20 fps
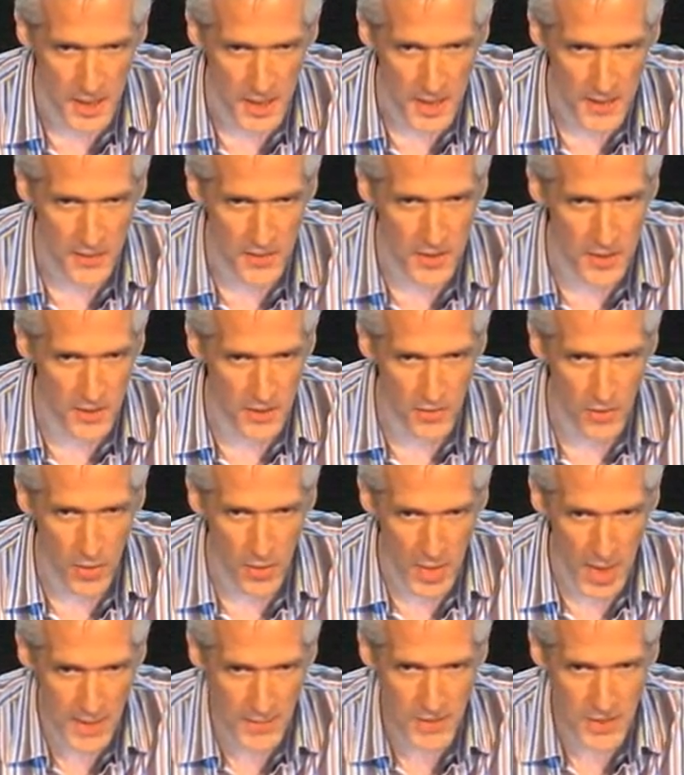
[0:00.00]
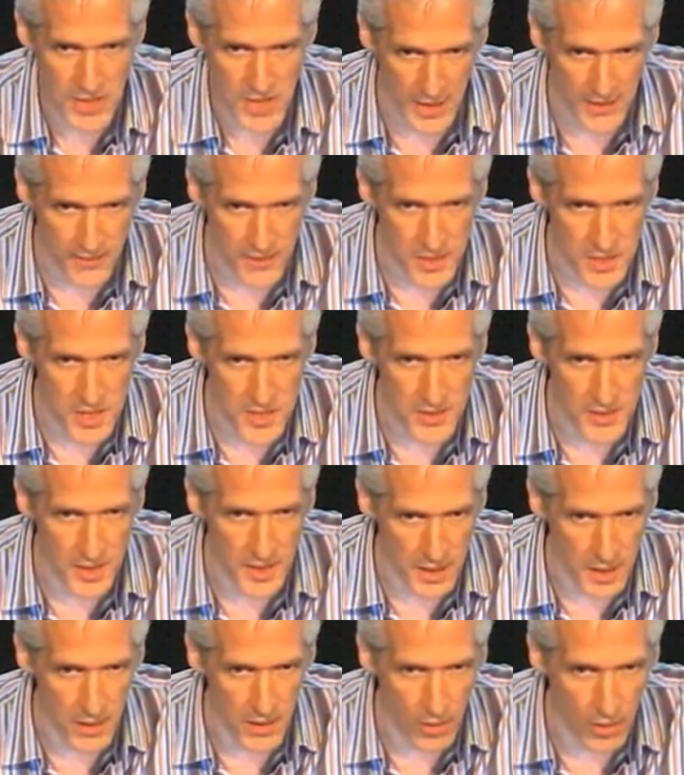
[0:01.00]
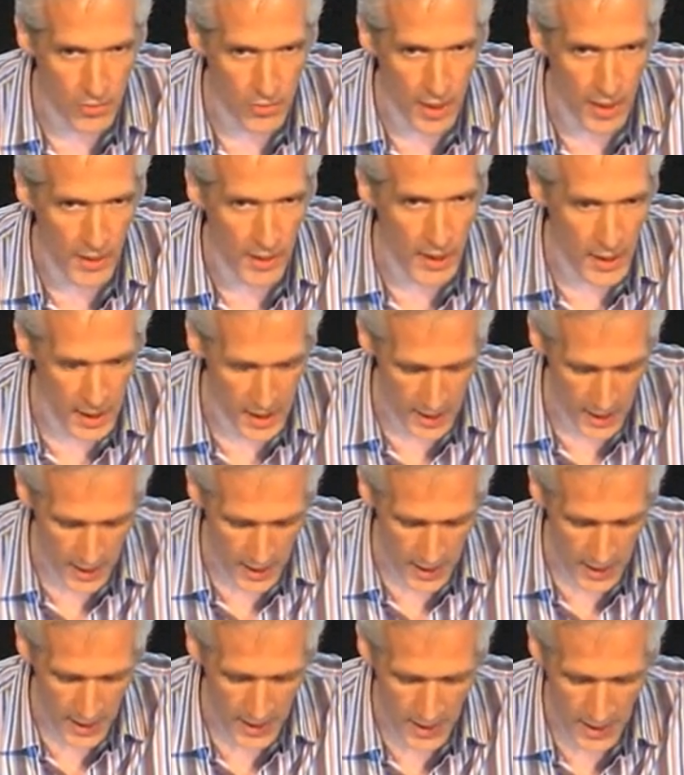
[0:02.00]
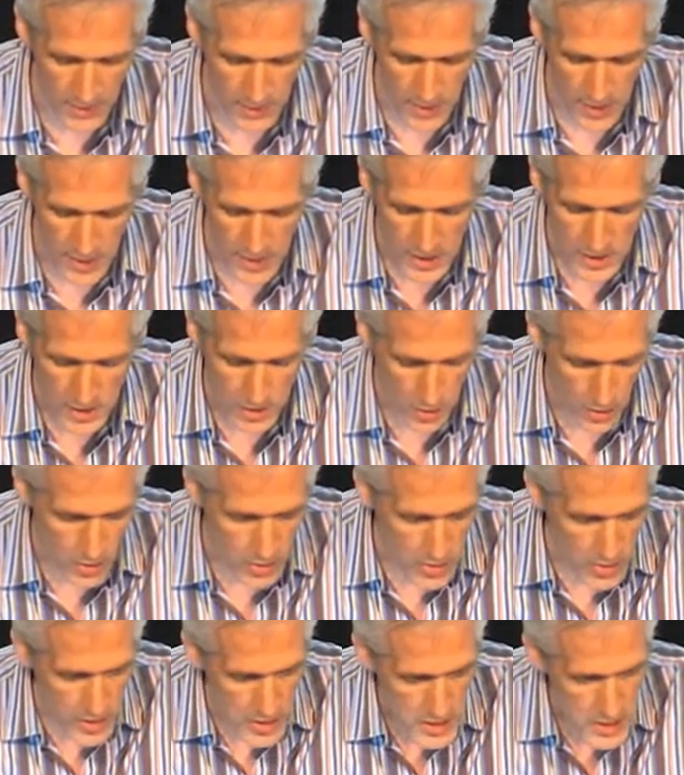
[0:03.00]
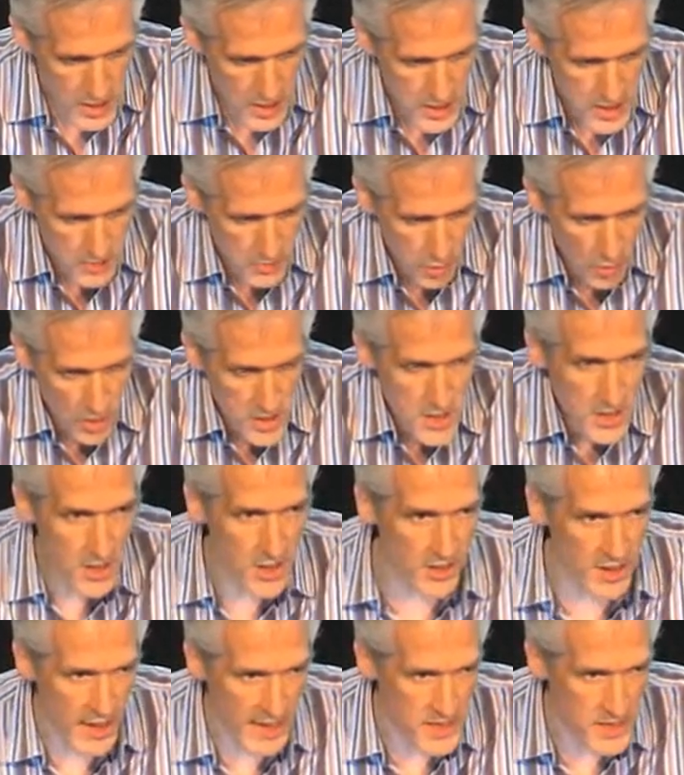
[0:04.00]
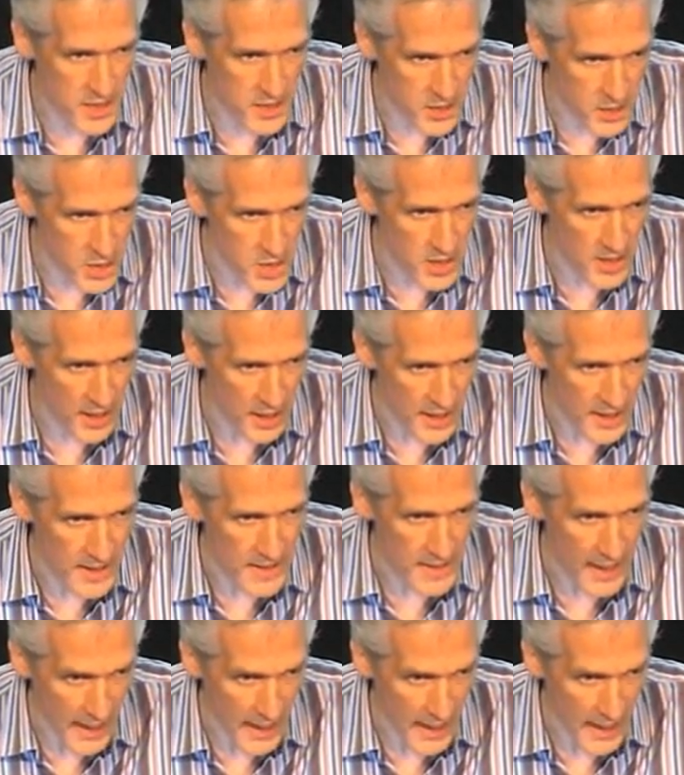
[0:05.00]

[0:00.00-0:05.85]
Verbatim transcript: If we're going to devote that much effort to it in the long run. Um, you know, it's, it's important to learn execution, i.e.